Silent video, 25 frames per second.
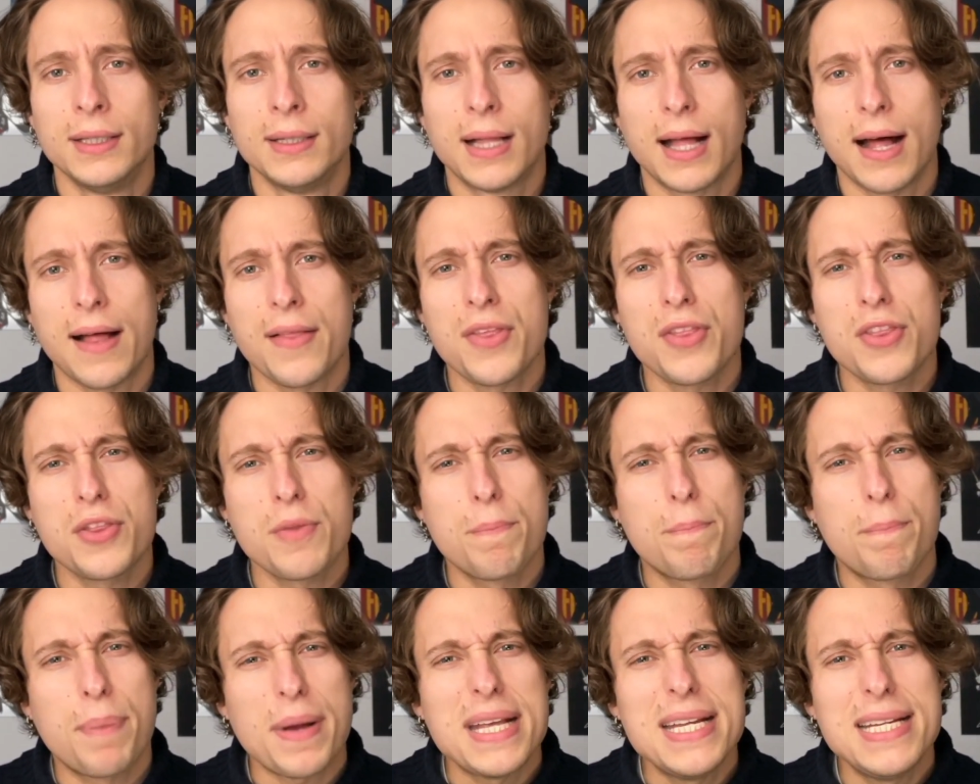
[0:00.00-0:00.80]
And then the
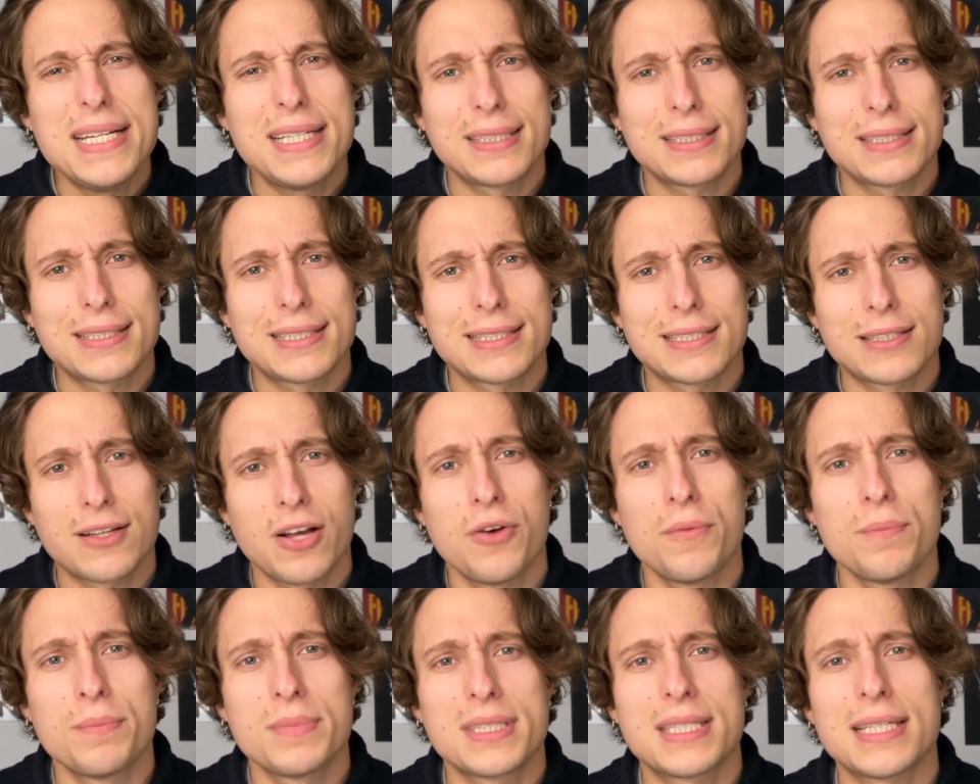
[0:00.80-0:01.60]
bass
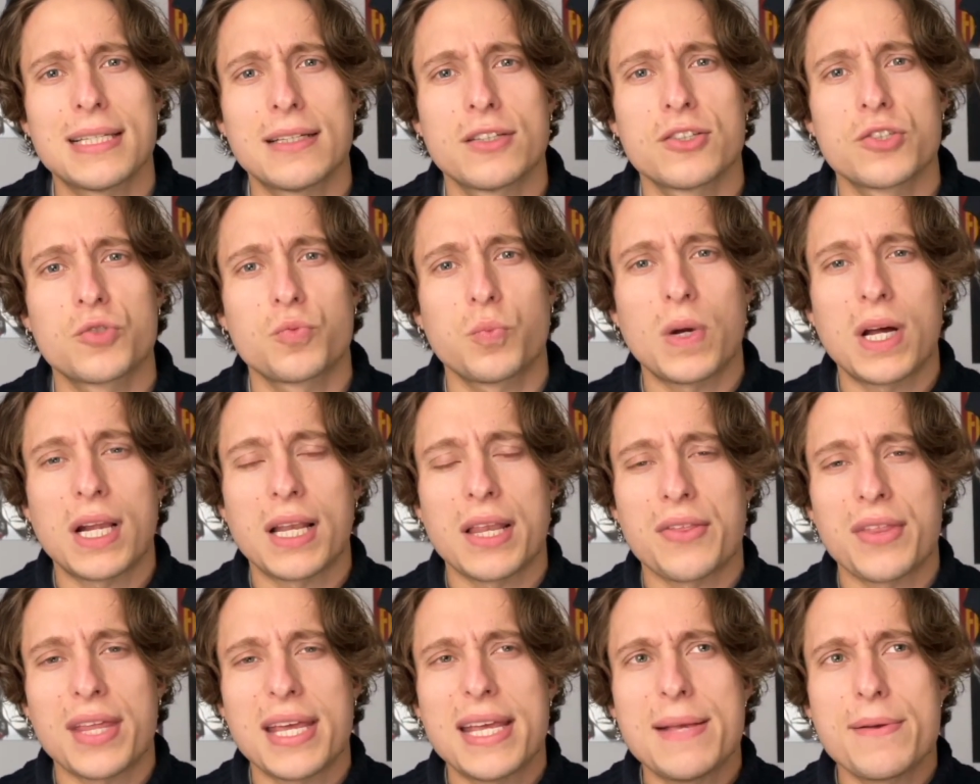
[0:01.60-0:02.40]
comes in as well,
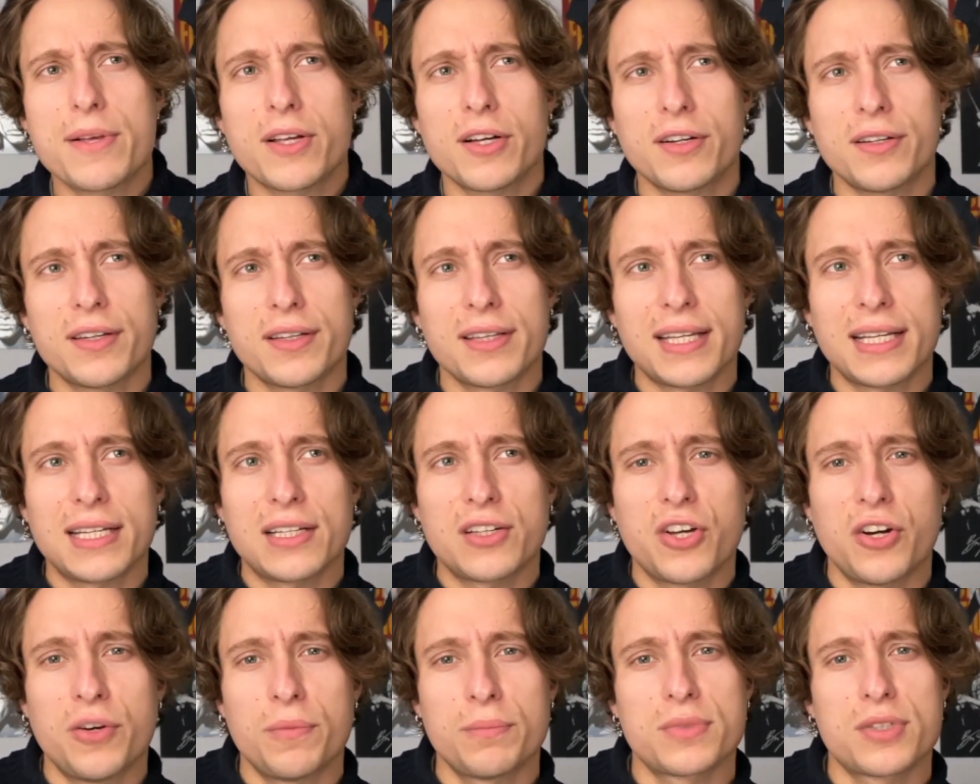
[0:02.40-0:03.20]
and they kind of then
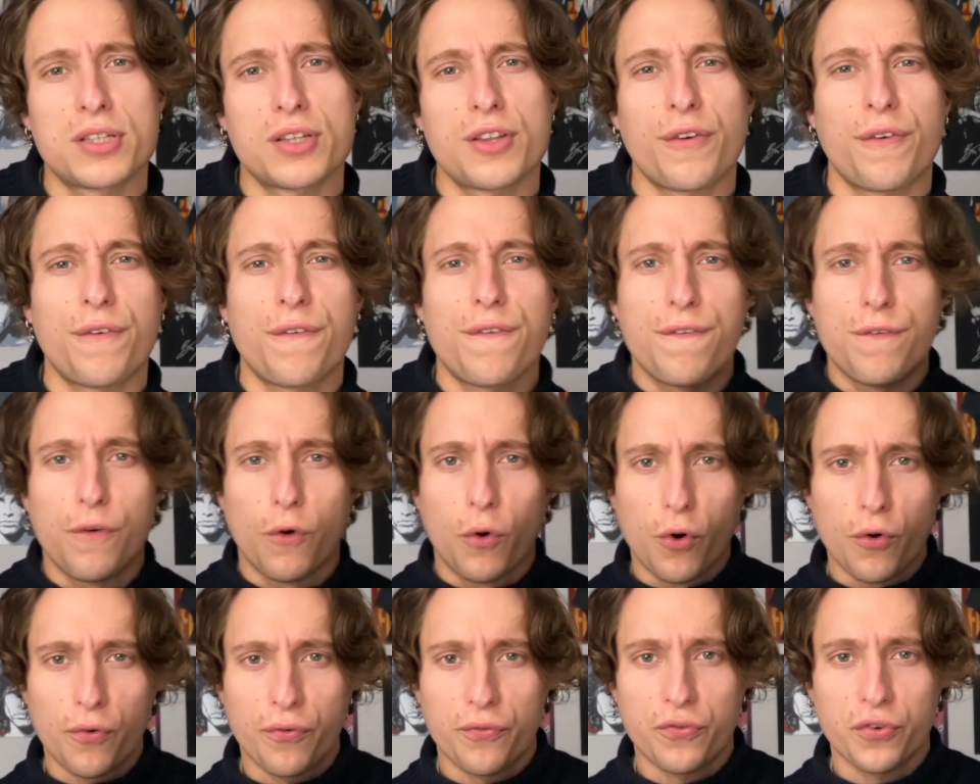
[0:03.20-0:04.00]
come to the
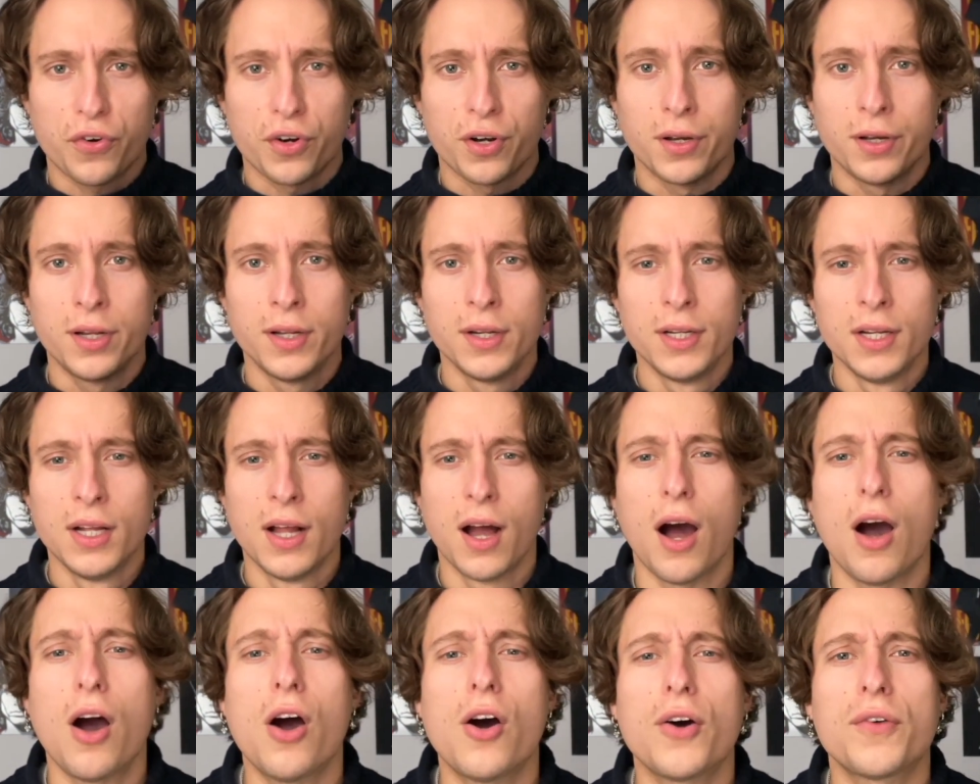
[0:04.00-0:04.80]
forefront
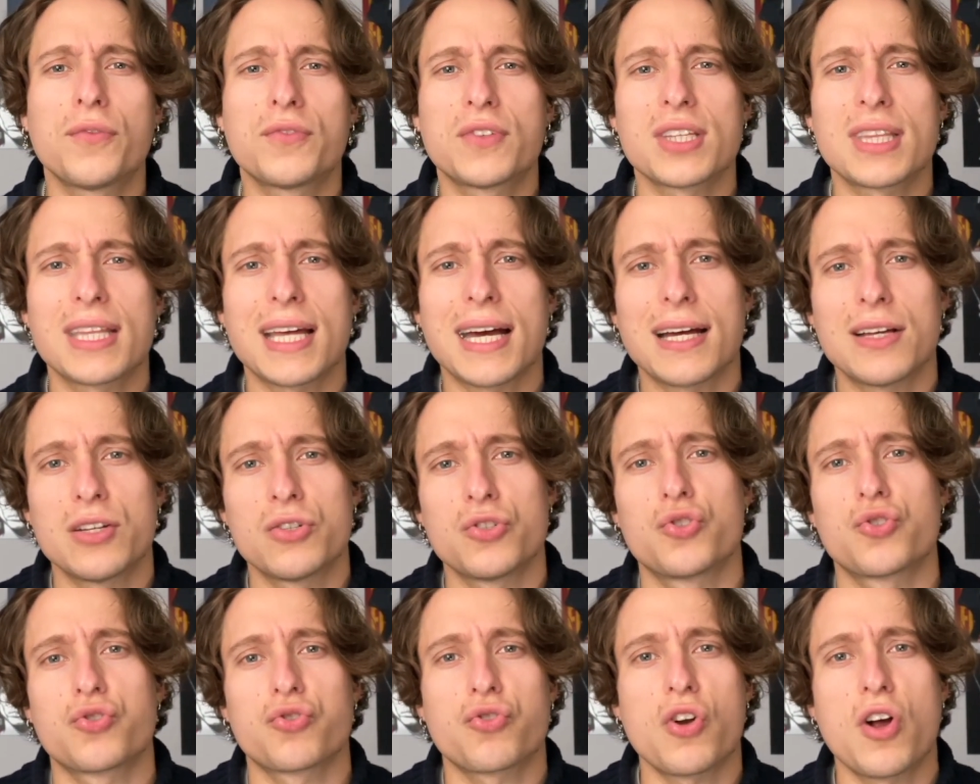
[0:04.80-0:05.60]
after that
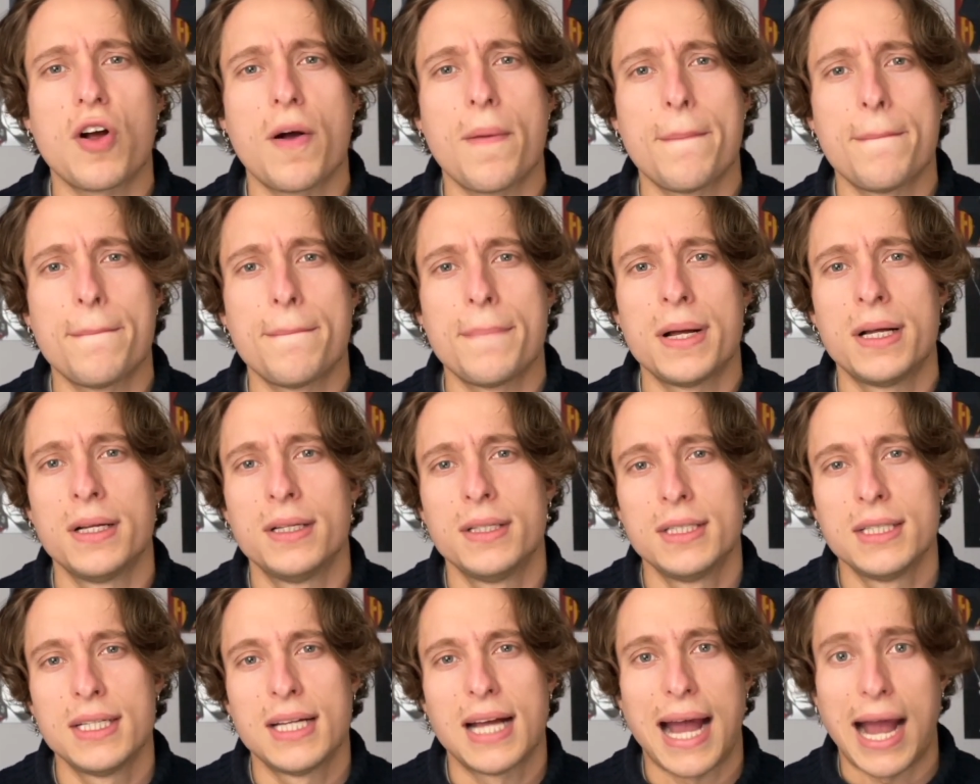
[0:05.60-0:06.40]
drum
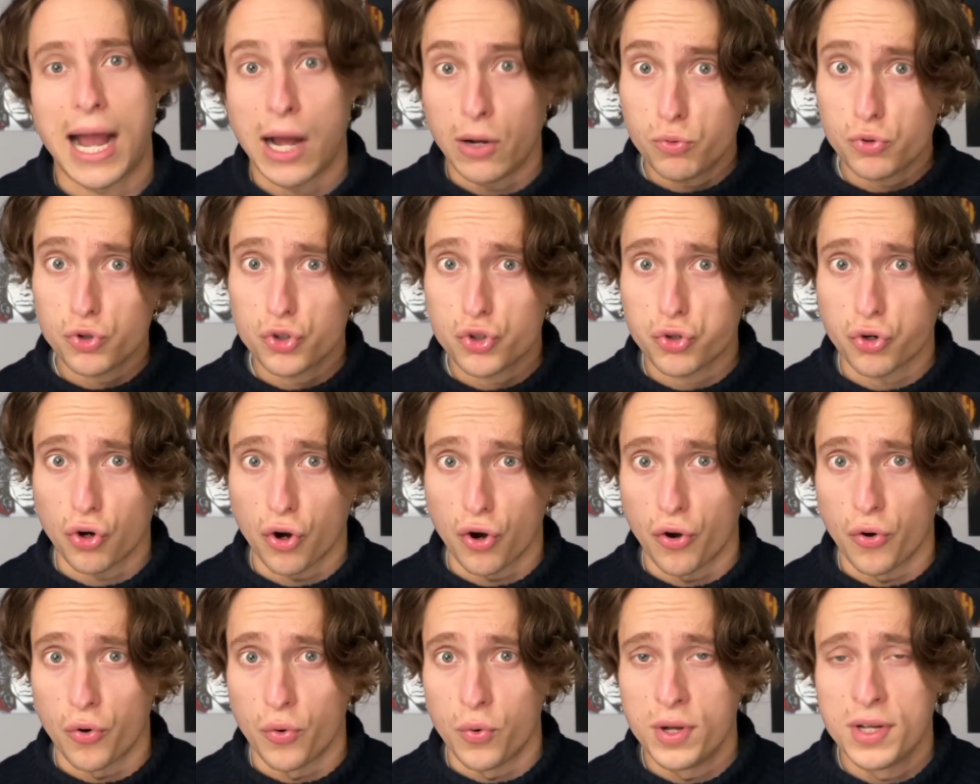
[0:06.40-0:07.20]

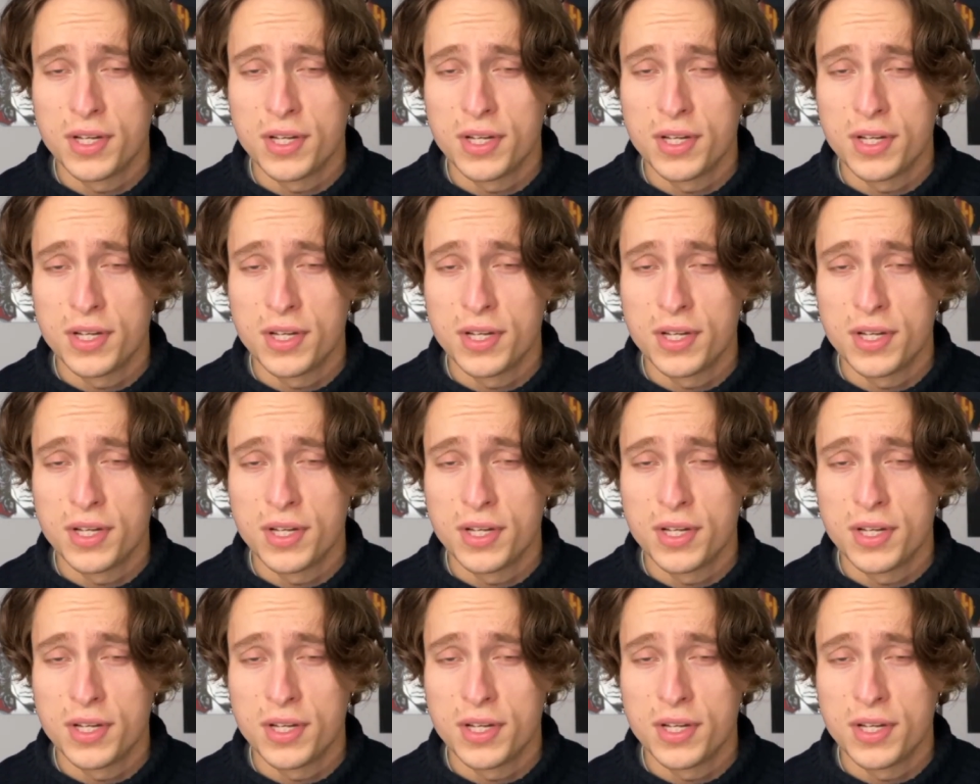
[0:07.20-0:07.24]
outro.